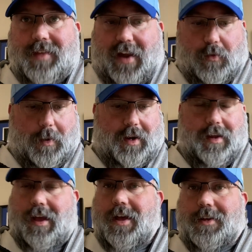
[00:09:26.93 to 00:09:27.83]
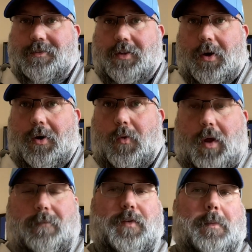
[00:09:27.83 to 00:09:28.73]
everybody. So
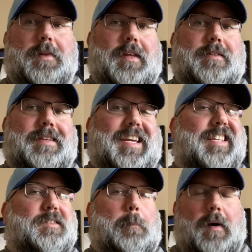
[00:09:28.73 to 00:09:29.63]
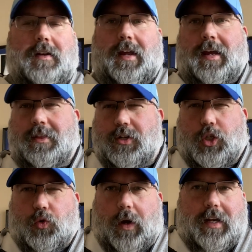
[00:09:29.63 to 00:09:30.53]
when I'm filming this, it's Monday, the
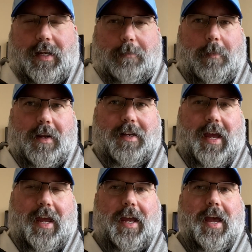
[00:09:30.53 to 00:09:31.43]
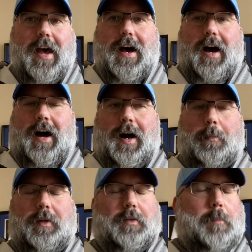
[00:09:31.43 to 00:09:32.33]
dreaded Monday. Uh,
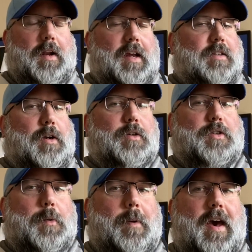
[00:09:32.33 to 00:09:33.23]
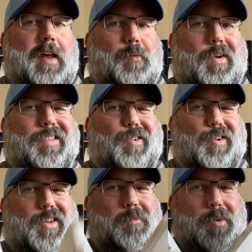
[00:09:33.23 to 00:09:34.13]
but Mondays aren't so bad when there
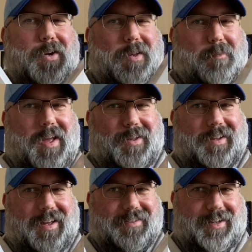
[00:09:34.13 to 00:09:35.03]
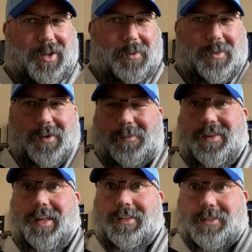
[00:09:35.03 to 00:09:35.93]
are community mail days that go along
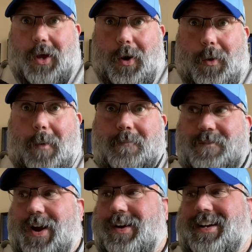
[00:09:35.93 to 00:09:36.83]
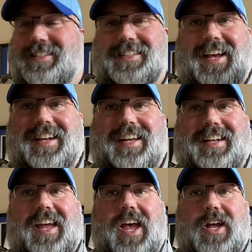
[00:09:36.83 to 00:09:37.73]
with it. So I'm very
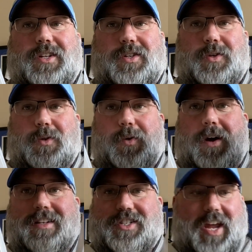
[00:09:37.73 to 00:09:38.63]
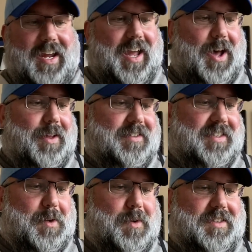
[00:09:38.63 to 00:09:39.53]
excited to check out and
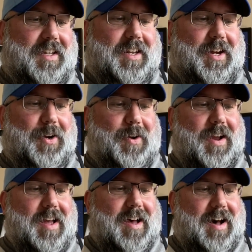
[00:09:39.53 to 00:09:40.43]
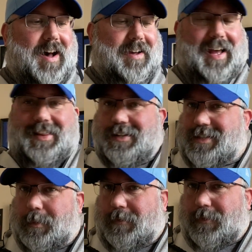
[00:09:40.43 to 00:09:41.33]
see what's in here. Uh, got a little
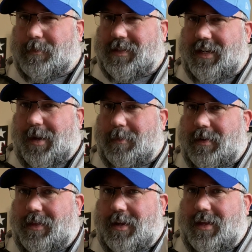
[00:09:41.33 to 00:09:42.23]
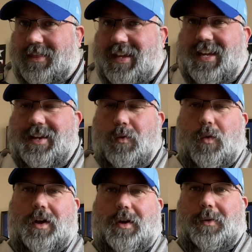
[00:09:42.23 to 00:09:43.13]
something from CW, the, the
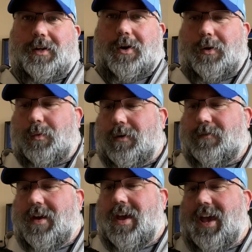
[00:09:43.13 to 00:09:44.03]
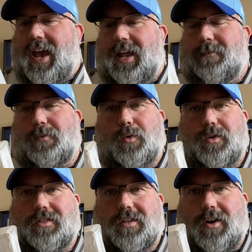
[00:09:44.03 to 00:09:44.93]
one and only Card Wolf, and of
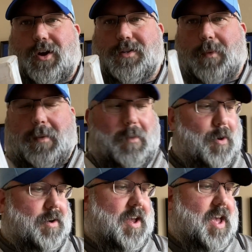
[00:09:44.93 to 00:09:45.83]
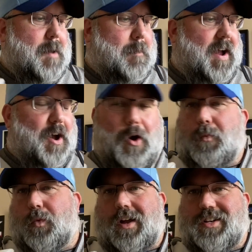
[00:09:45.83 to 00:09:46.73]
course, Cards by Mark, my
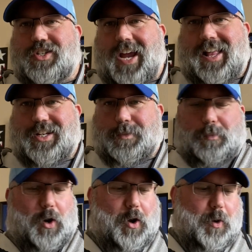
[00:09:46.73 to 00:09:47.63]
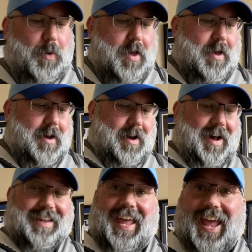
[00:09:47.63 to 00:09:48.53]
home run challenge bro. Uh,
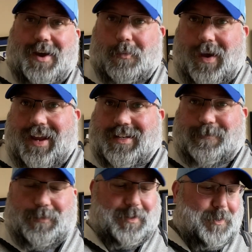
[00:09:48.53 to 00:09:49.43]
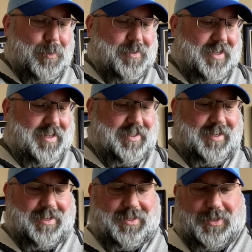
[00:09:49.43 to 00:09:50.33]
I uh, can't wait for the new
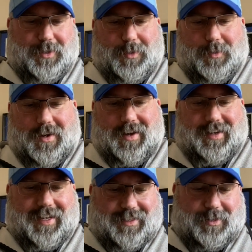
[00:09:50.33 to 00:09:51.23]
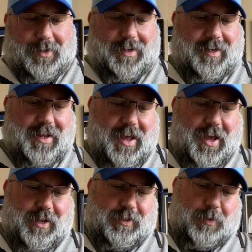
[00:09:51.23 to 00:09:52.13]
season to uh, get started
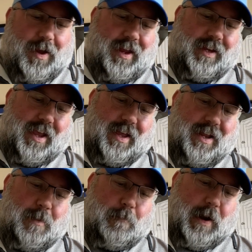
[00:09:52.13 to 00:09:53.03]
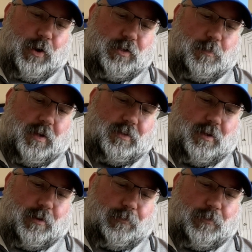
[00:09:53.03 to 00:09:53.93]
so I can embarrass
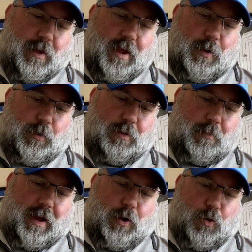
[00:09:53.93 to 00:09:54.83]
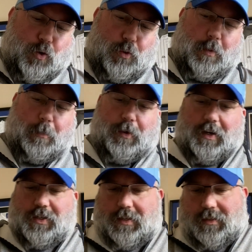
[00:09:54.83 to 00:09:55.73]
myself with my horrible
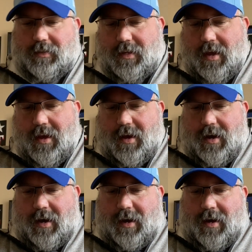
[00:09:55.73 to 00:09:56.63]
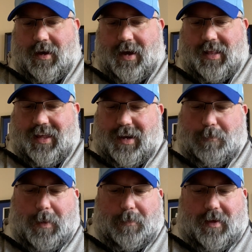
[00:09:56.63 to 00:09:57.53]
predictions uh, a lot of
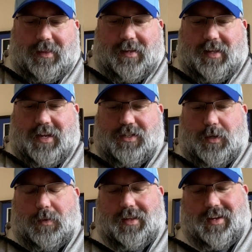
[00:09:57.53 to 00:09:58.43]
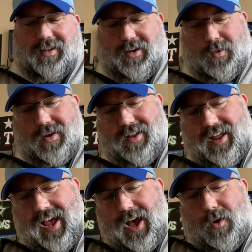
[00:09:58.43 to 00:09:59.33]
people, I think, last year were like, you know what?
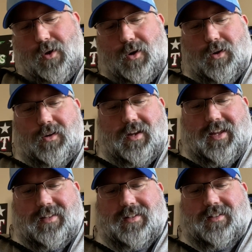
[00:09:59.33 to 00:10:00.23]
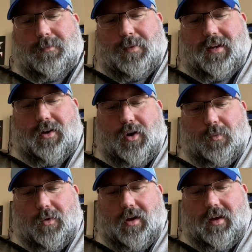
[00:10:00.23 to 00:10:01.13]
How hard is it to pick a home
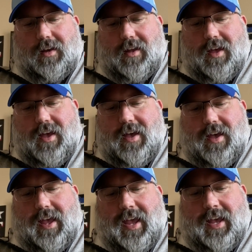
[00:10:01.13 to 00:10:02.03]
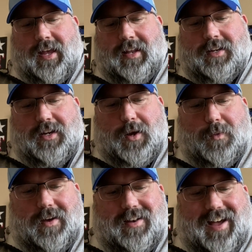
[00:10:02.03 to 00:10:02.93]
run? And you know
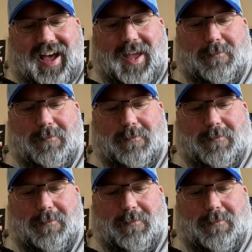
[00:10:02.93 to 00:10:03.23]
what? I